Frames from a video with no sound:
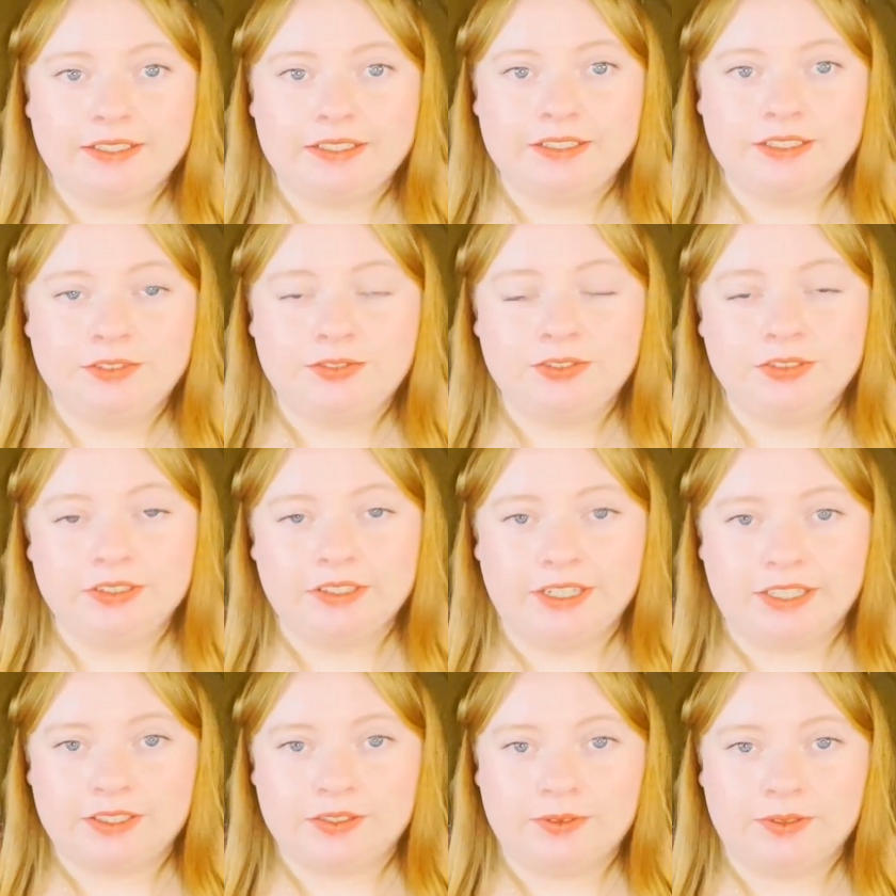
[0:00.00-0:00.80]
If you
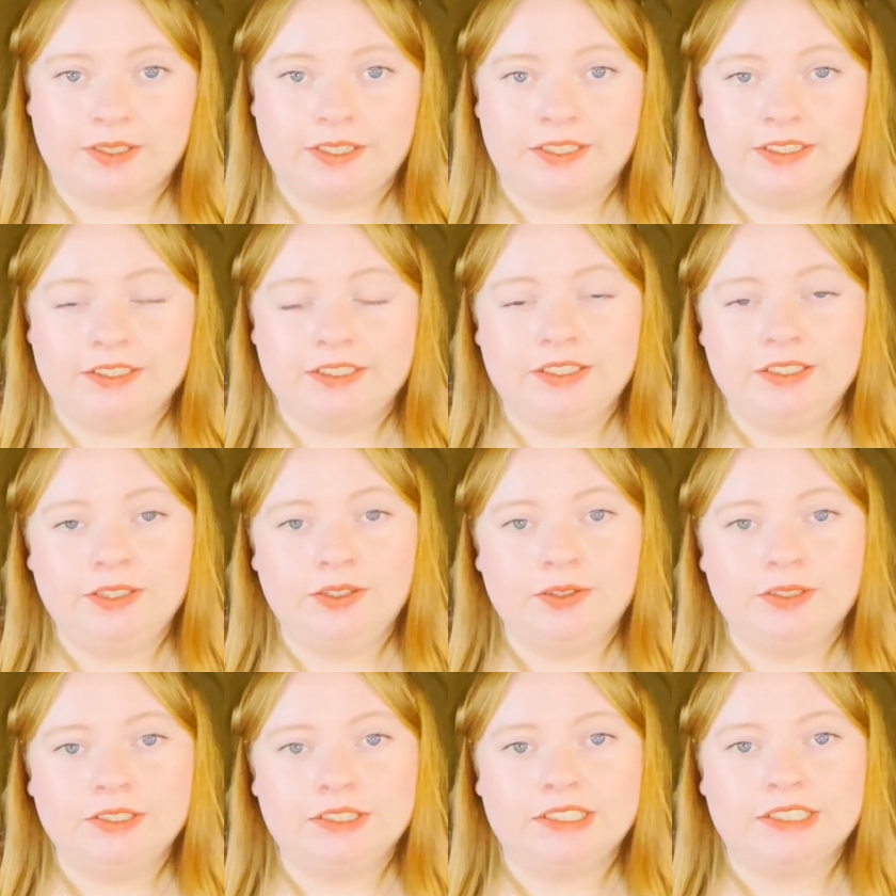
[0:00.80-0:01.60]
liked what I did, go
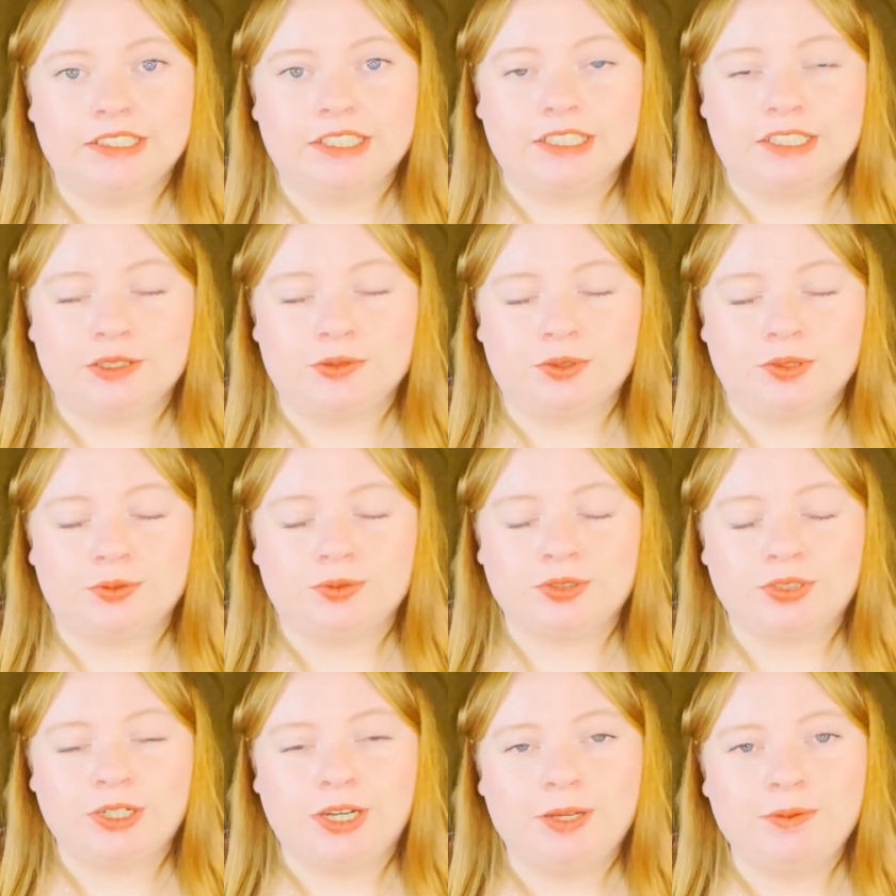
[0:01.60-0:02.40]
ahead and like and
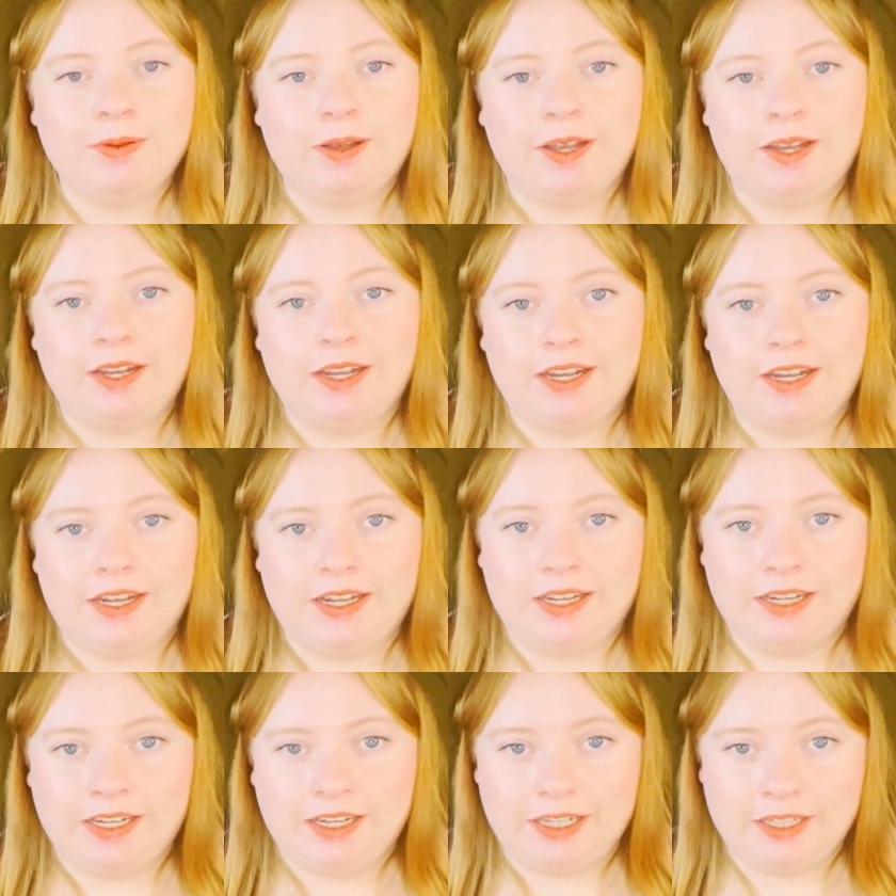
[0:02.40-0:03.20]
subscribe.
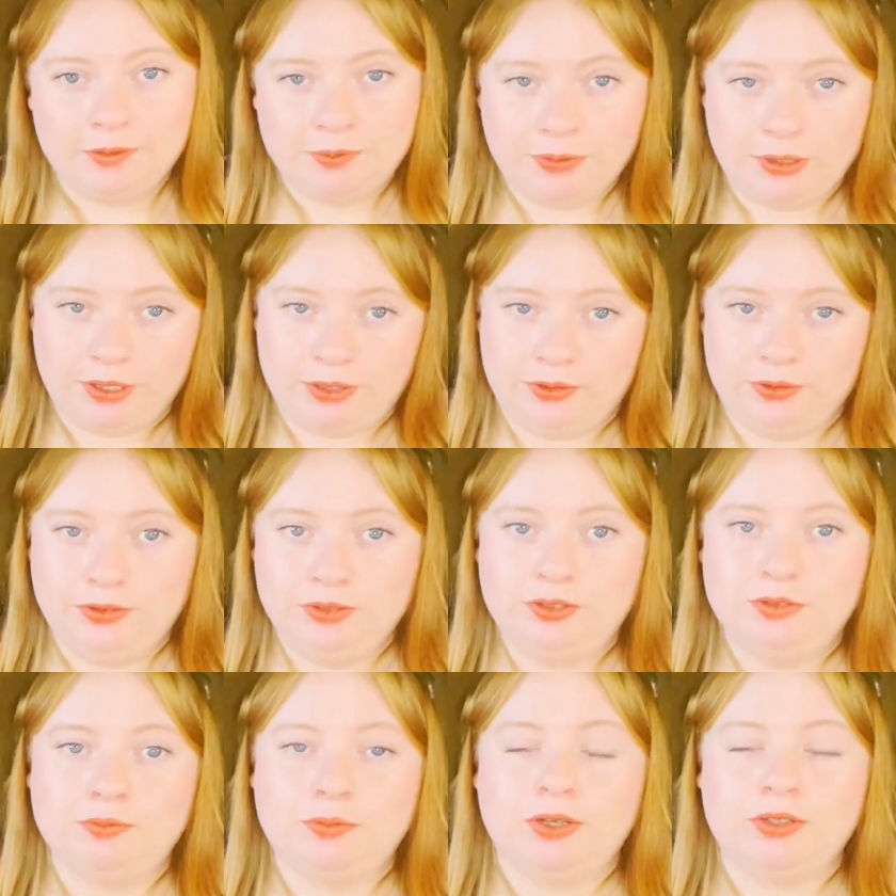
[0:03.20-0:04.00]
I
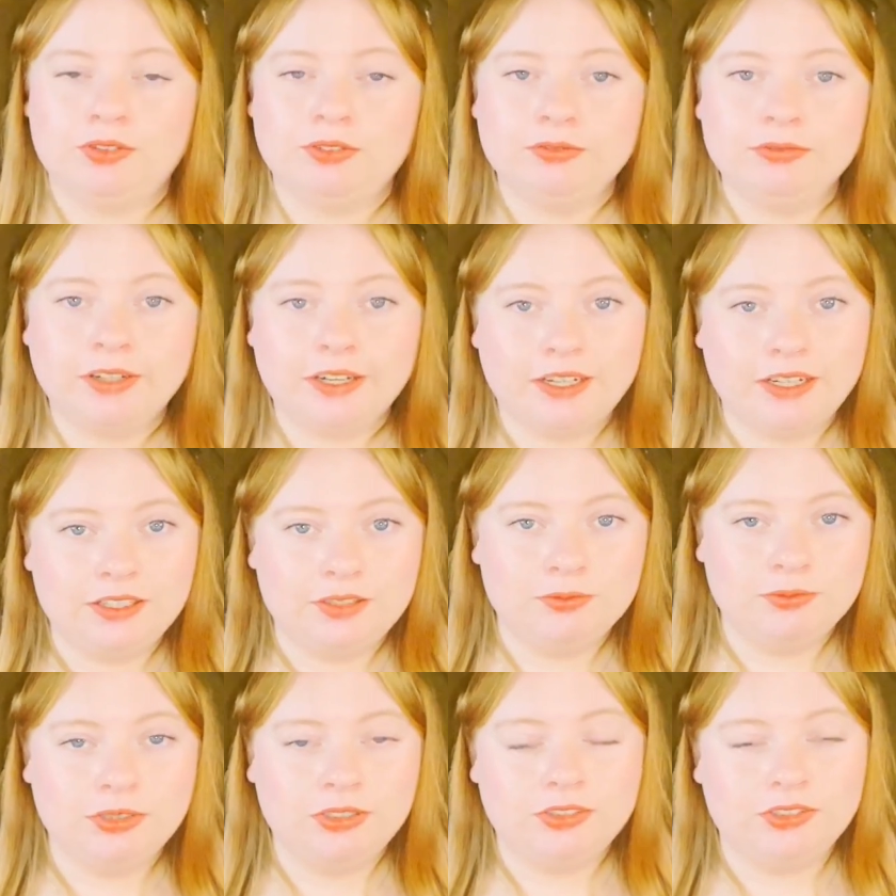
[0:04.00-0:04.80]
post most Fridays,
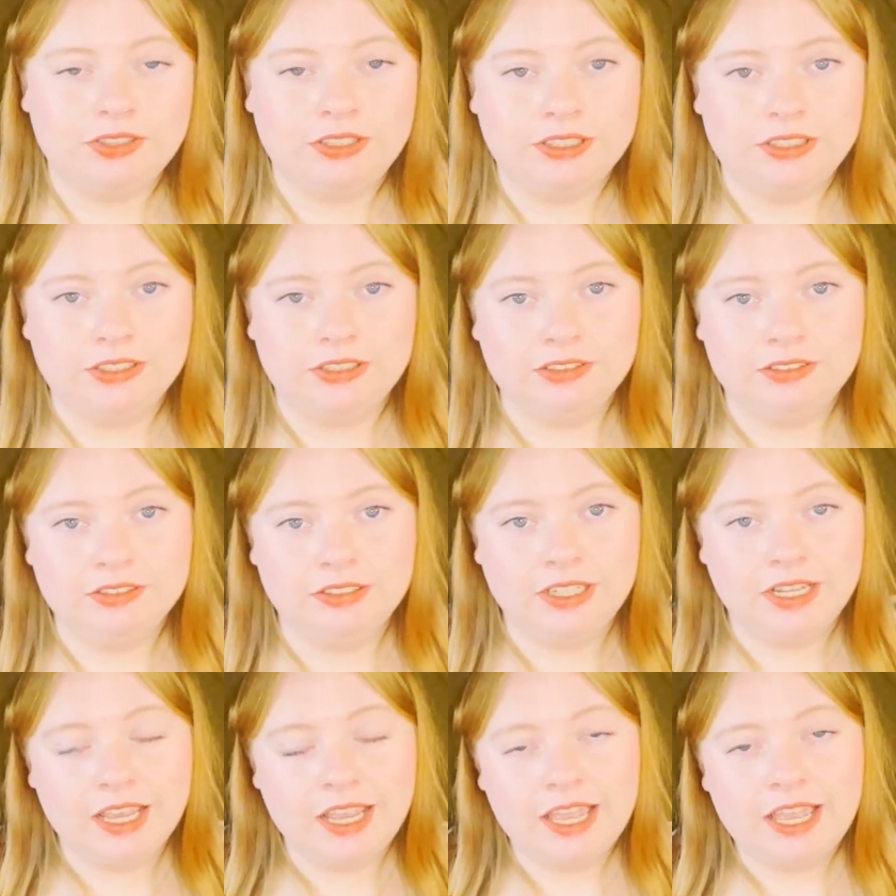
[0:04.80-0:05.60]
mostly at noon,
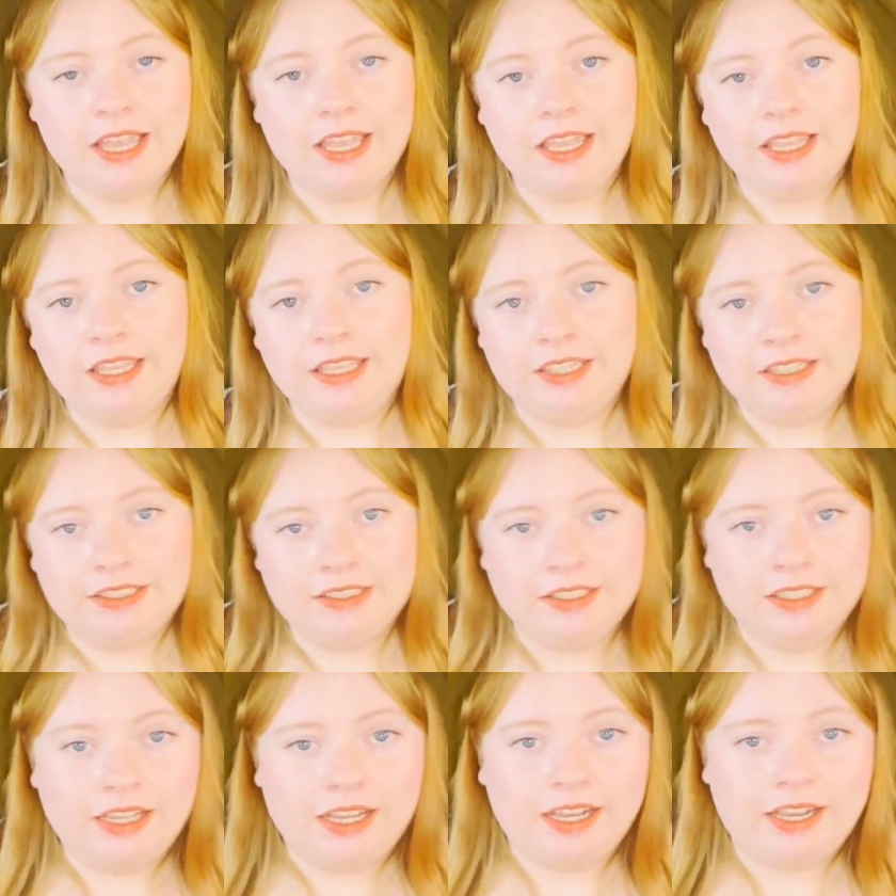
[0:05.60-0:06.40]
and
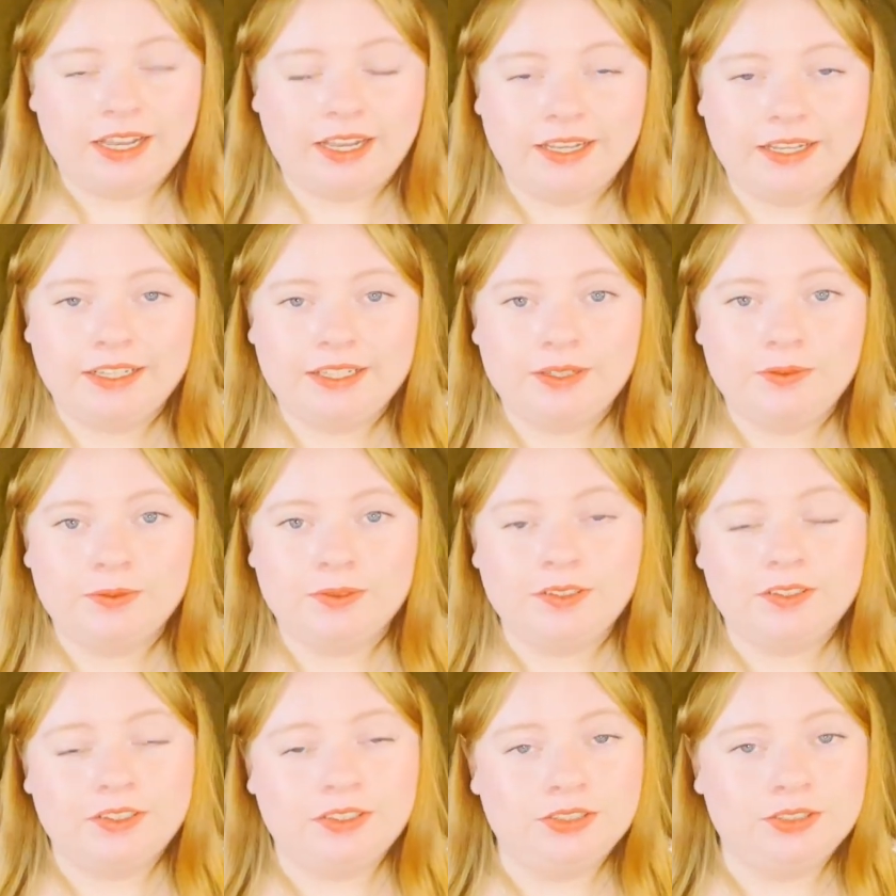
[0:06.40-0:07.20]
I will
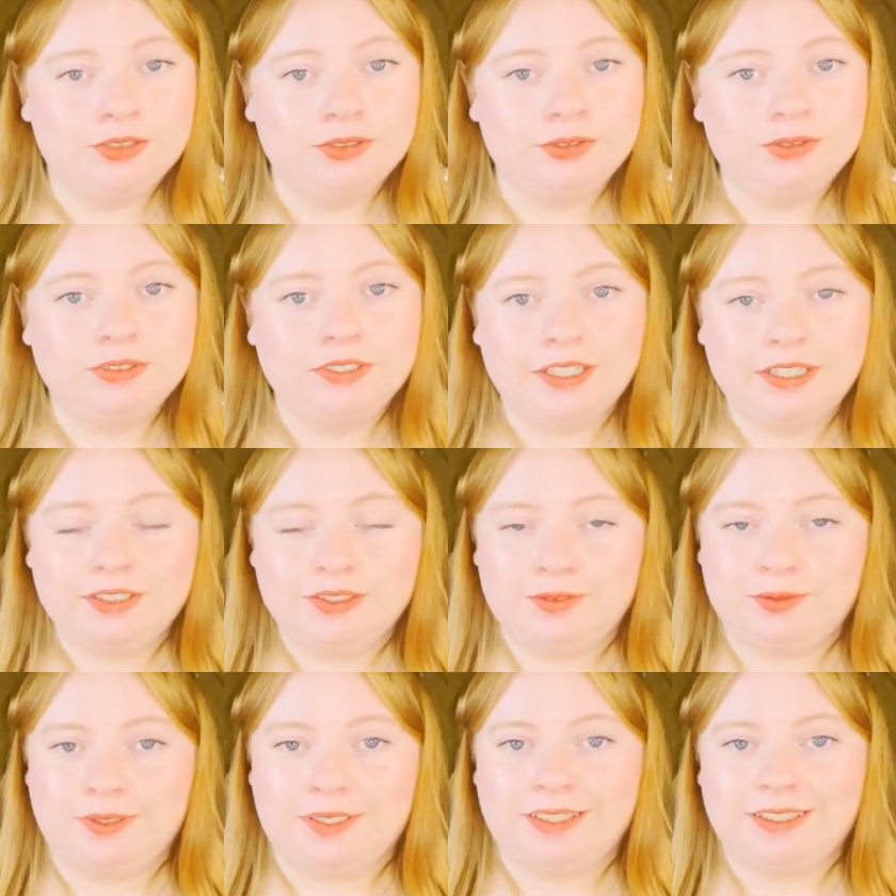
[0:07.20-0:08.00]
see you next
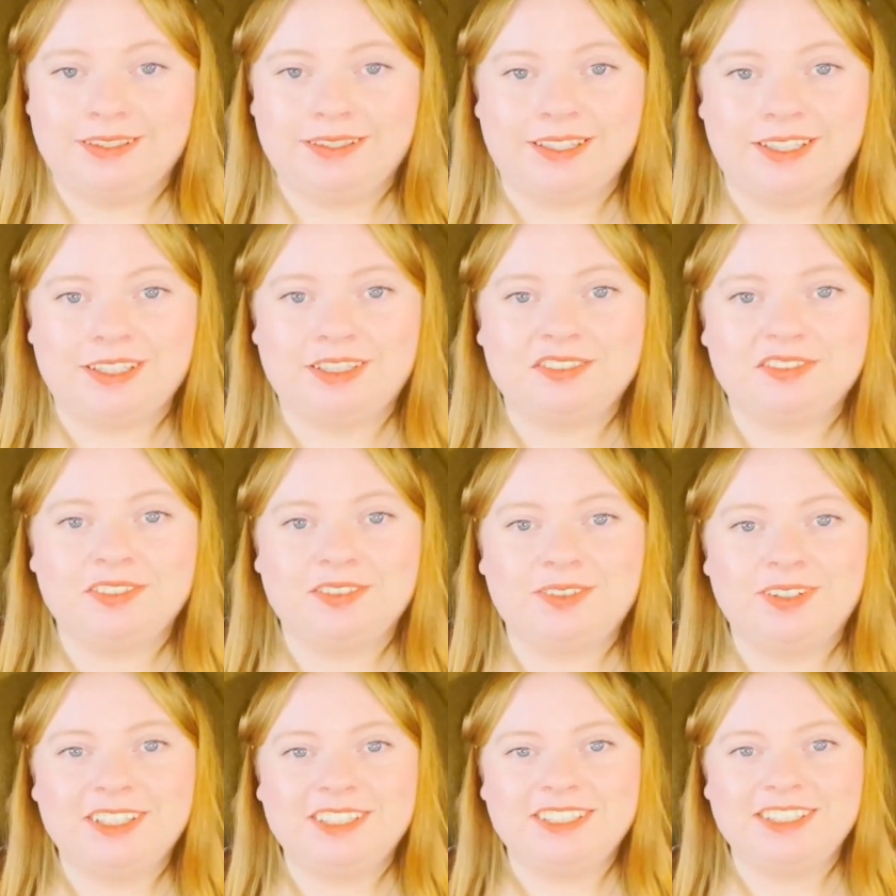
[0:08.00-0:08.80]
week. Thank you for
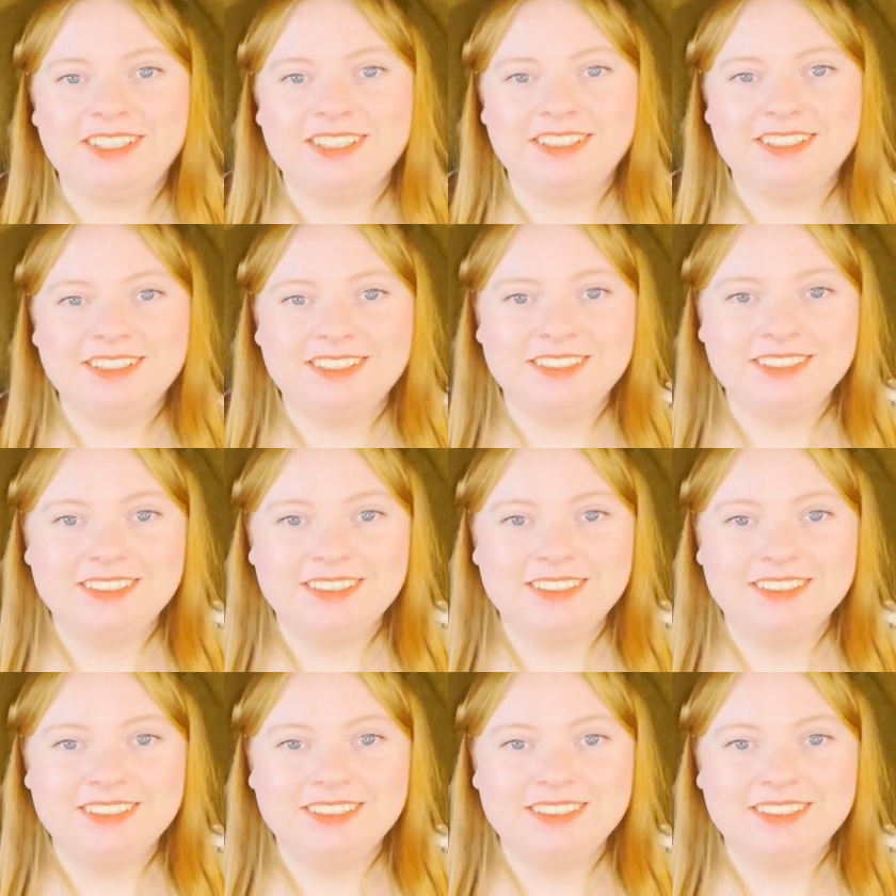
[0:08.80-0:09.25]
watching.